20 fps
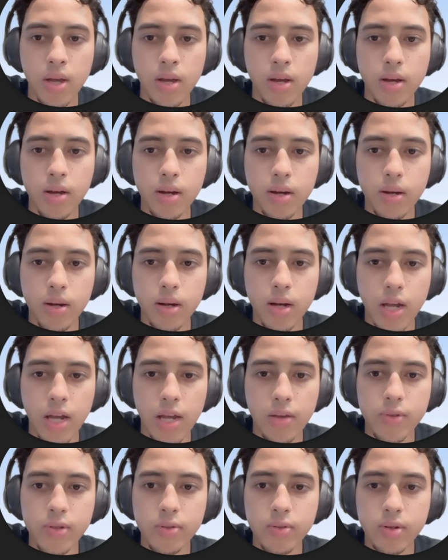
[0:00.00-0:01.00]

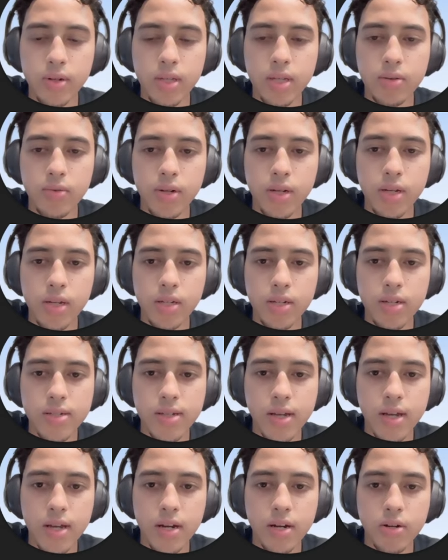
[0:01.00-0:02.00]
Heavy duty D-ring,
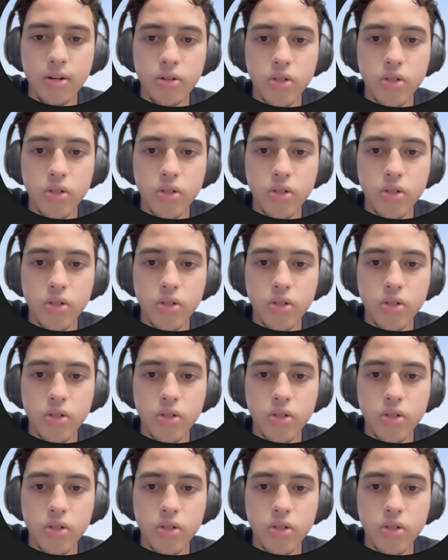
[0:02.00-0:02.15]
desire,